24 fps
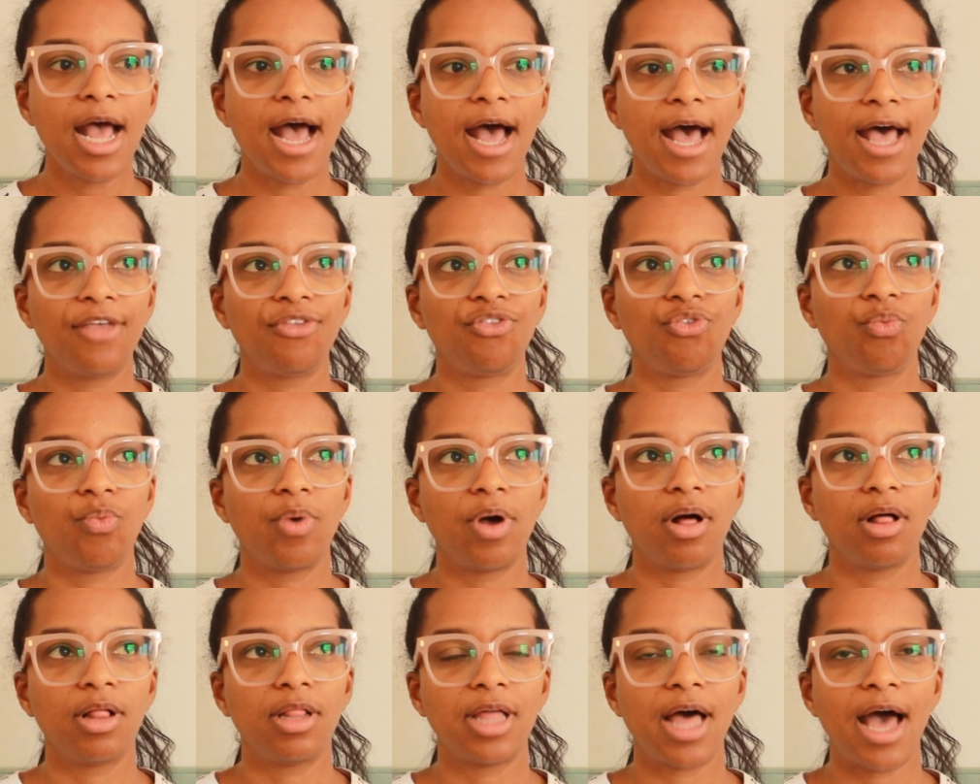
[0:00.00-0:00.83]
as
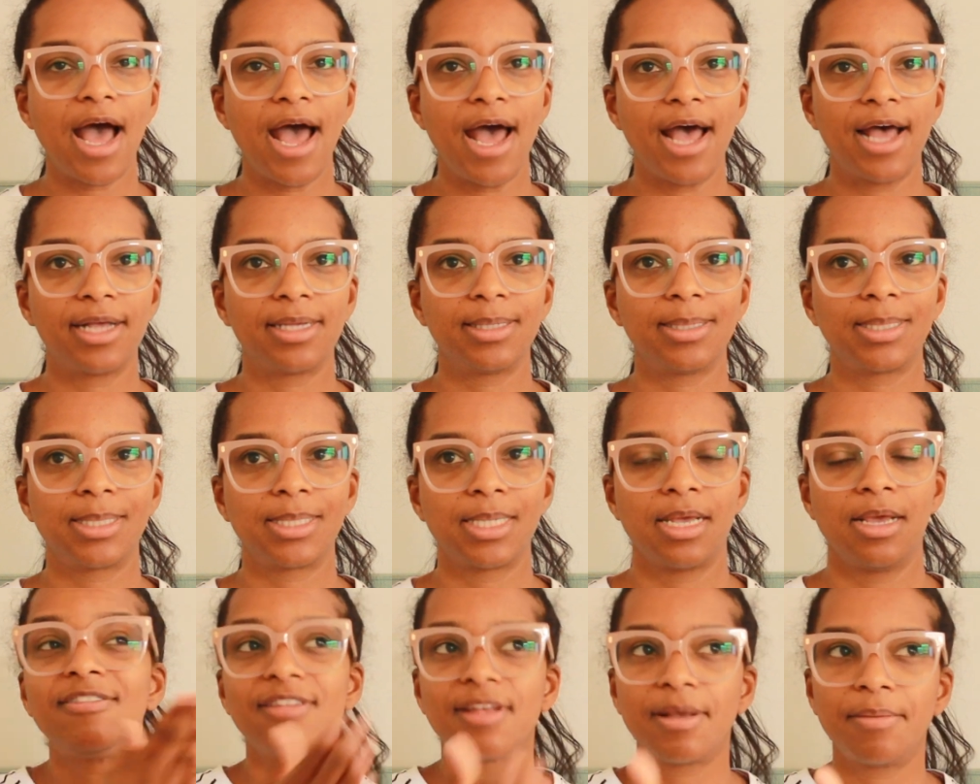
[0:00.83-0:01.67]
well as
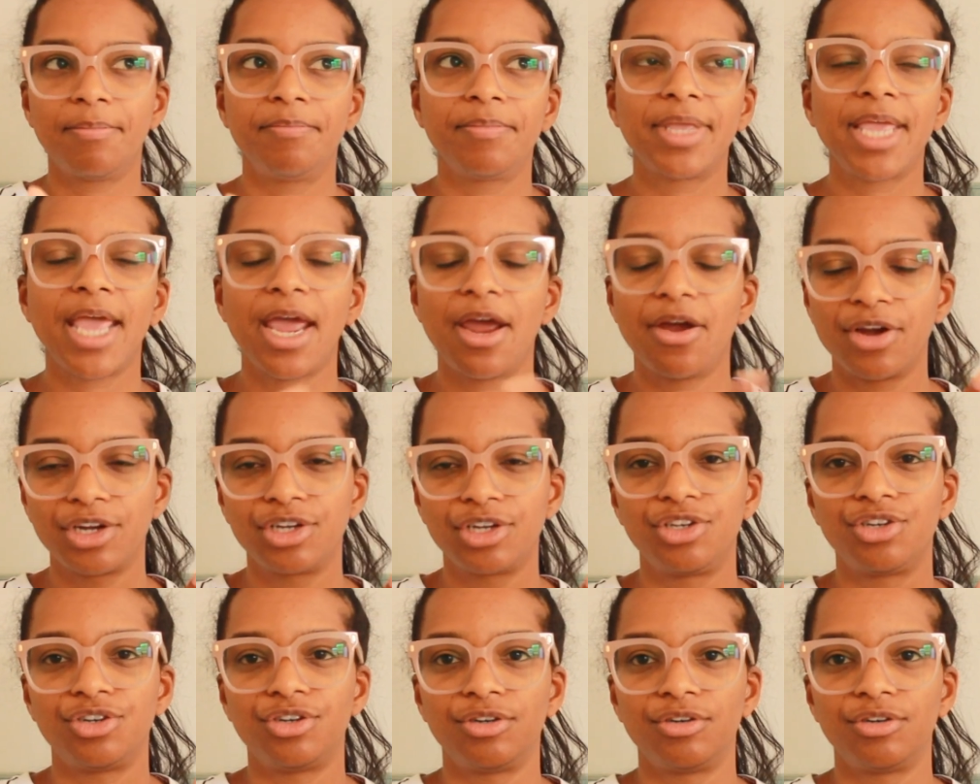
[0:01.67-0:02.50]
some
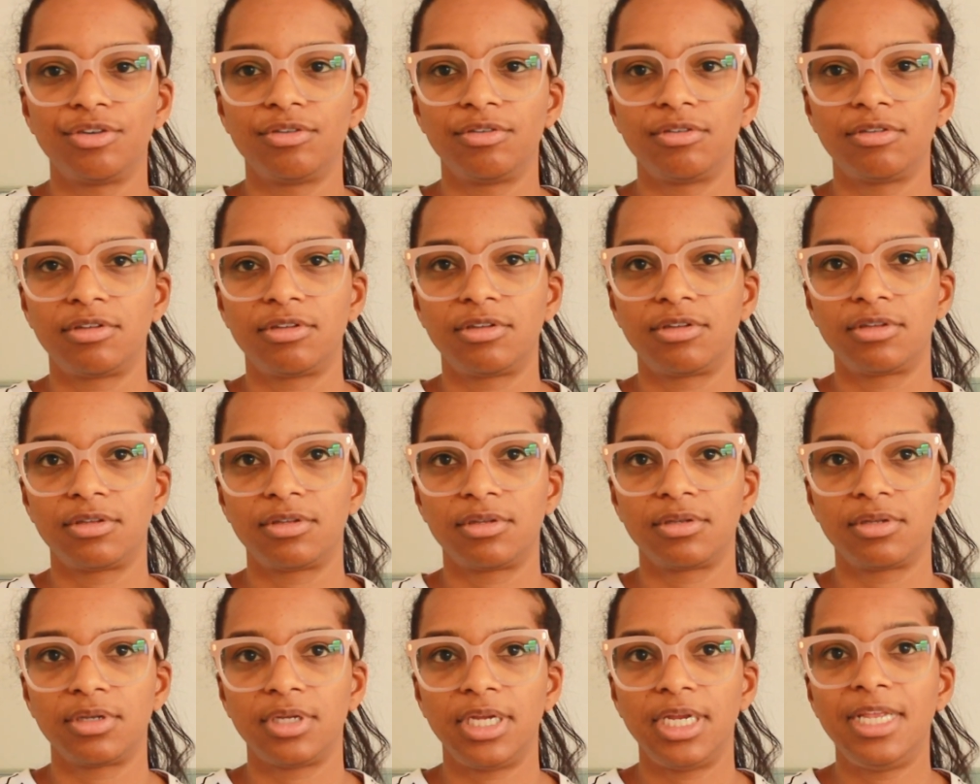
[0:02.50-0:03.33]
characters